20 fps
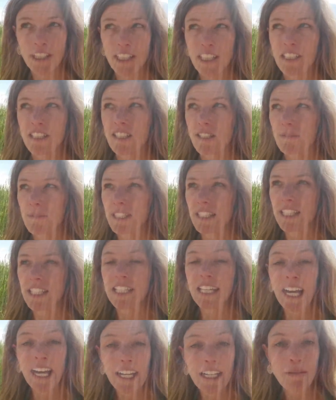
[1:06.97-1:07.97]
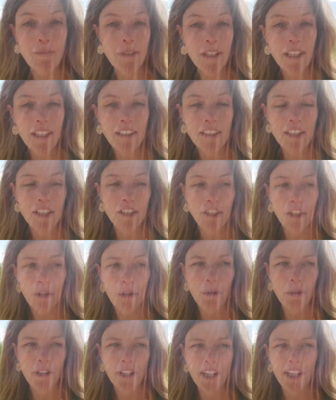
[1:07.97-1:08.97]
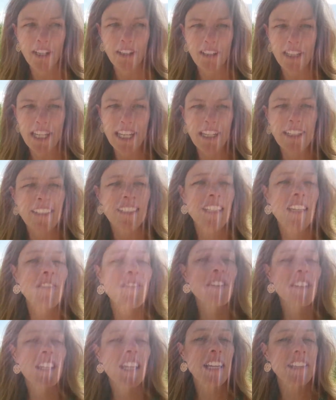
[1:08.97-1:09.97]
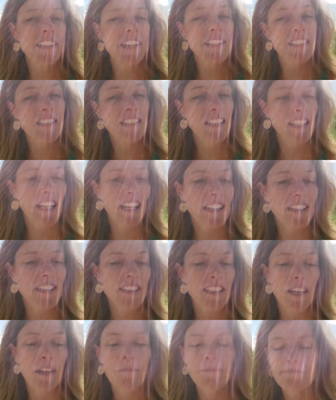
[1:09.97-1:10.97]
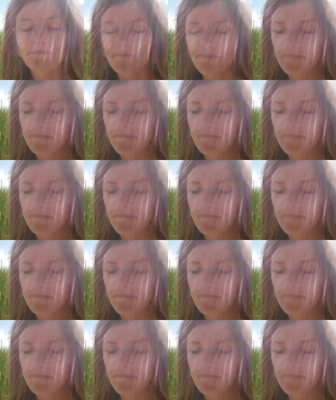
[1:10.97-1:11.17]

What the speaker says: I need someone to guide me to know what I need, because I feel like that's the next step.